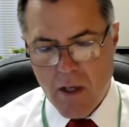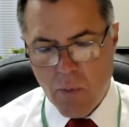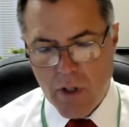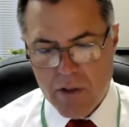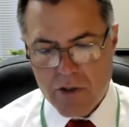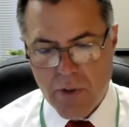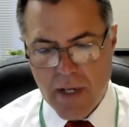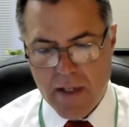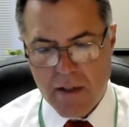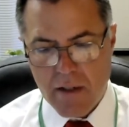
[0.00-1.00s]
We also
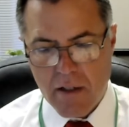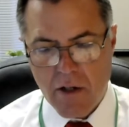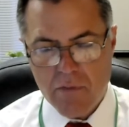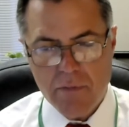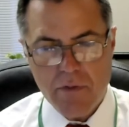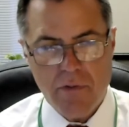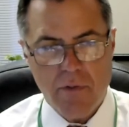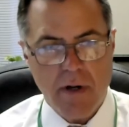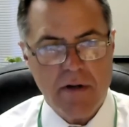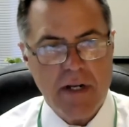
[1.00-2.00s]
had an overview
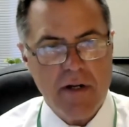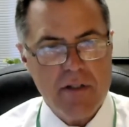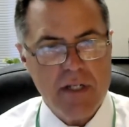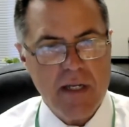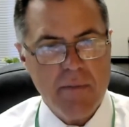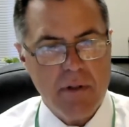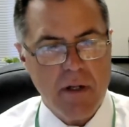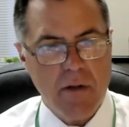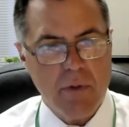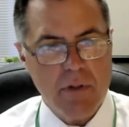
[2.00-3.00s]
from our care team.
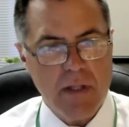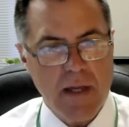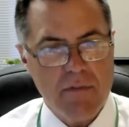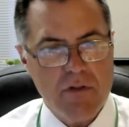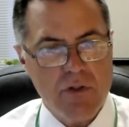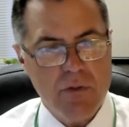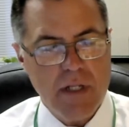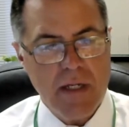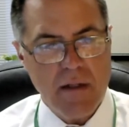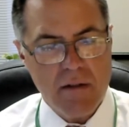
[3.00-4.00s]
We really have this
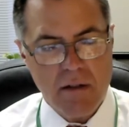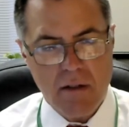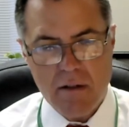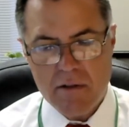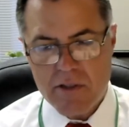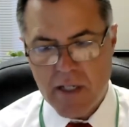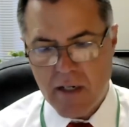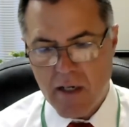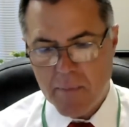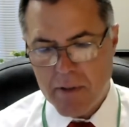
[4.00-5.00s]
unique
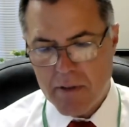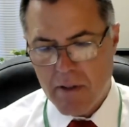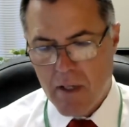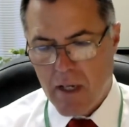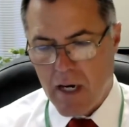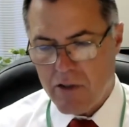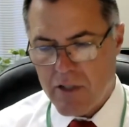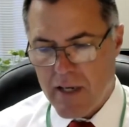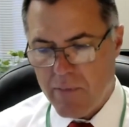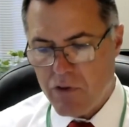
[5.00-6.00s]
setup, and our
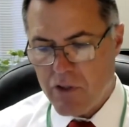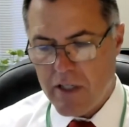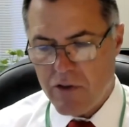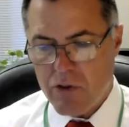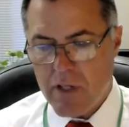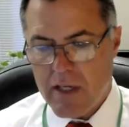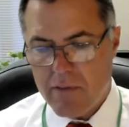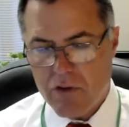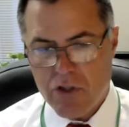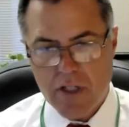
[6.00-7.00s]
staff would say it's unique in
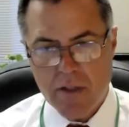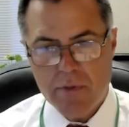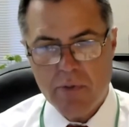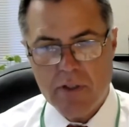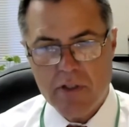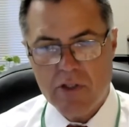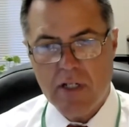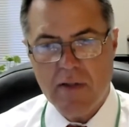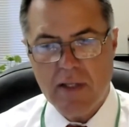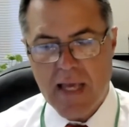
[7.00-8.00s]
Virginia between the
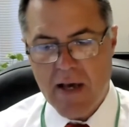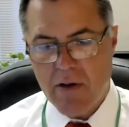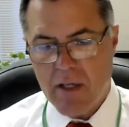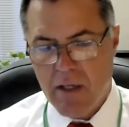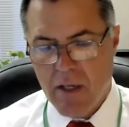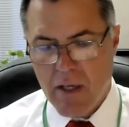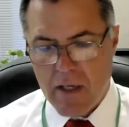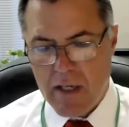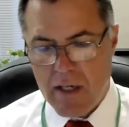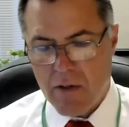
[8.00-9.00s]
city and the county
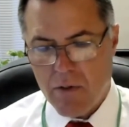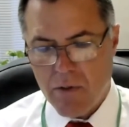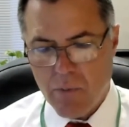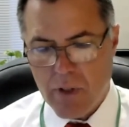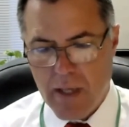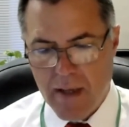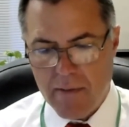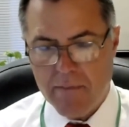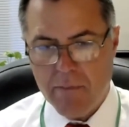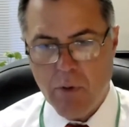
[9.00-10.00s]
here, that we
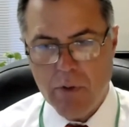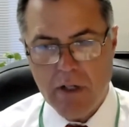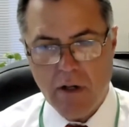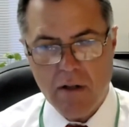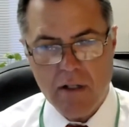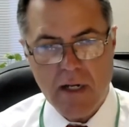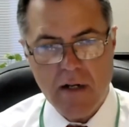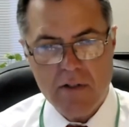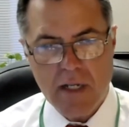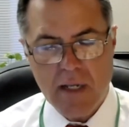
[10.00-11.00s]
have what we call a
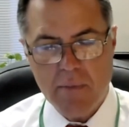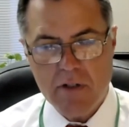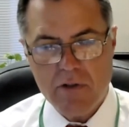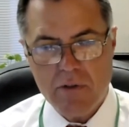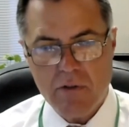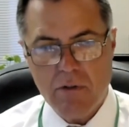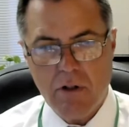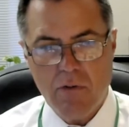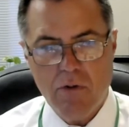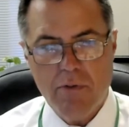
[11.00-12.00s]
care team. And it's a
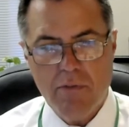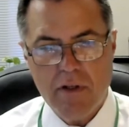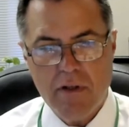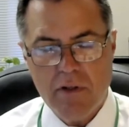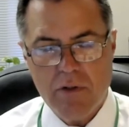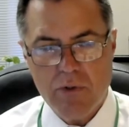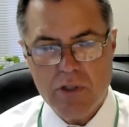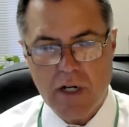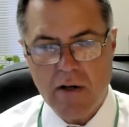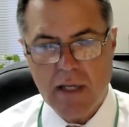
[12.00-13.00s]
group of individuals,
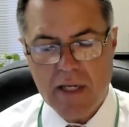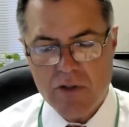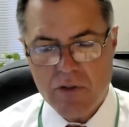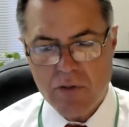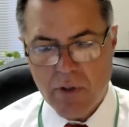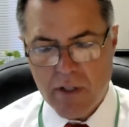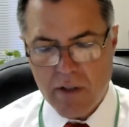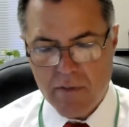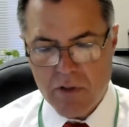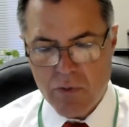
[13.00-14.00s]
in our case, 3
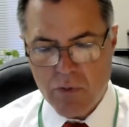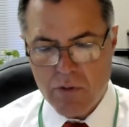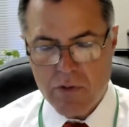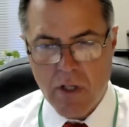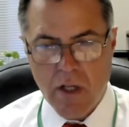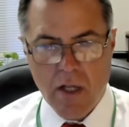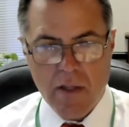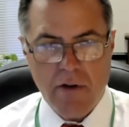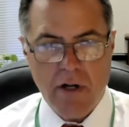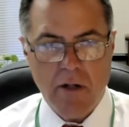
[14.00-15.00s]
individuals,
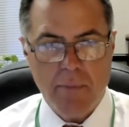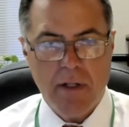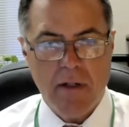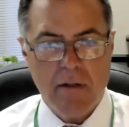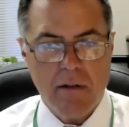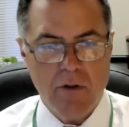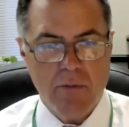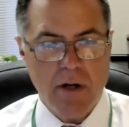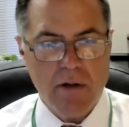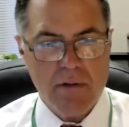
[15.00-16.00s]
that are helping low to
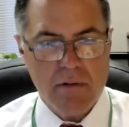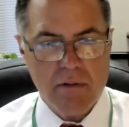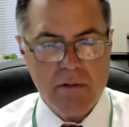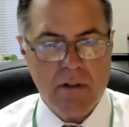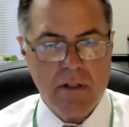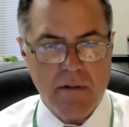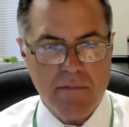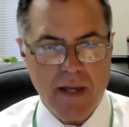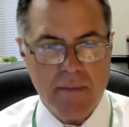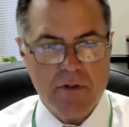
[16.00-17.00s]
moderate
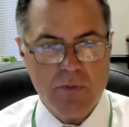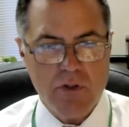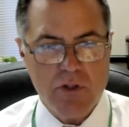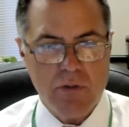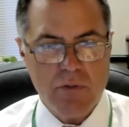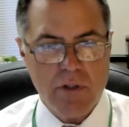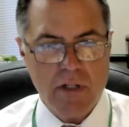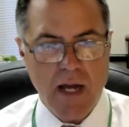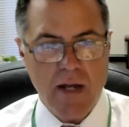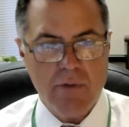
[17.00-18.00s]
families with children,
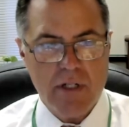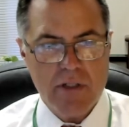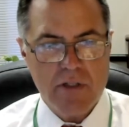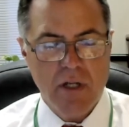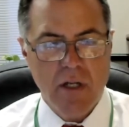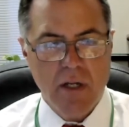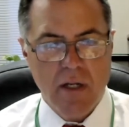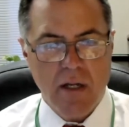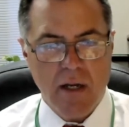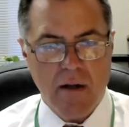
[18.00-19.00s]
high risk,
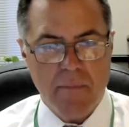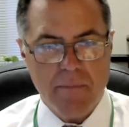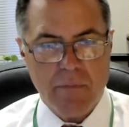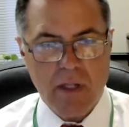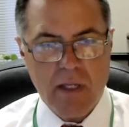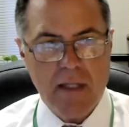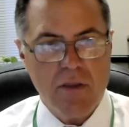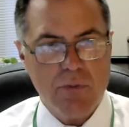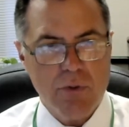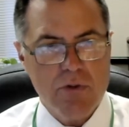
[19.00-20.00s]

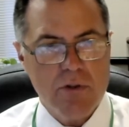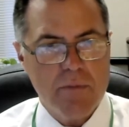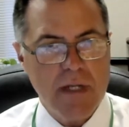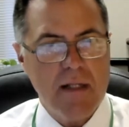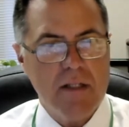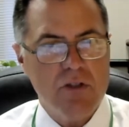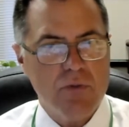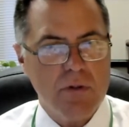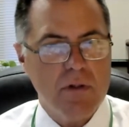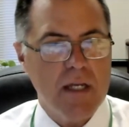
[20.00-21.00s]
get through some daily
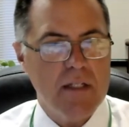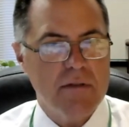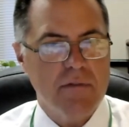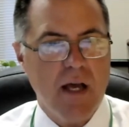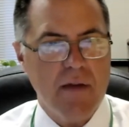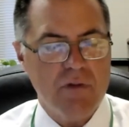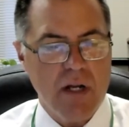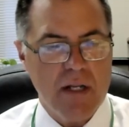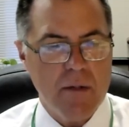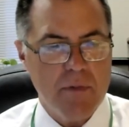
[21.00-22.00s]
things of life,
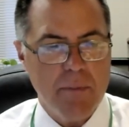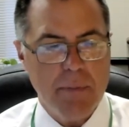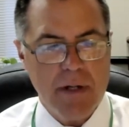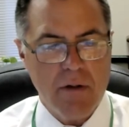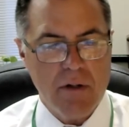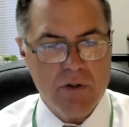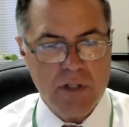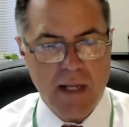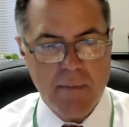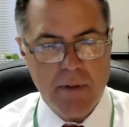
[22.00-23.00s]
trying to help them better
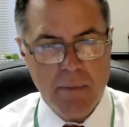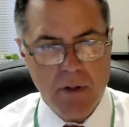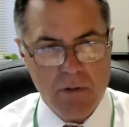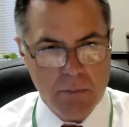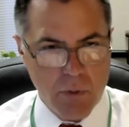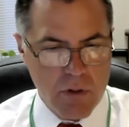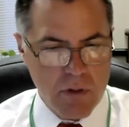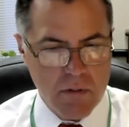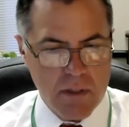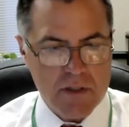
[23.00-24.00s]
understand, be more
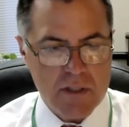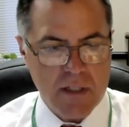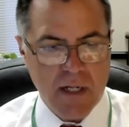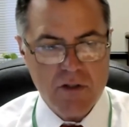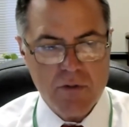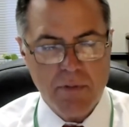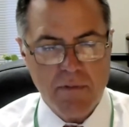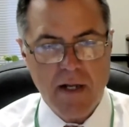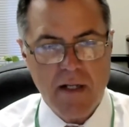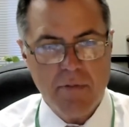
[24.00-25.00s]
holistic, not just
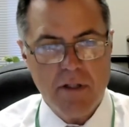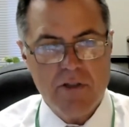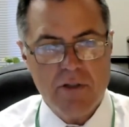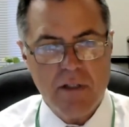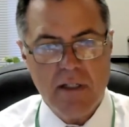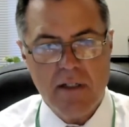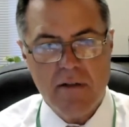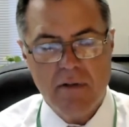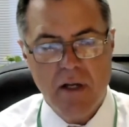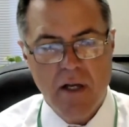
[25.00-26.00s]
providing a place to live,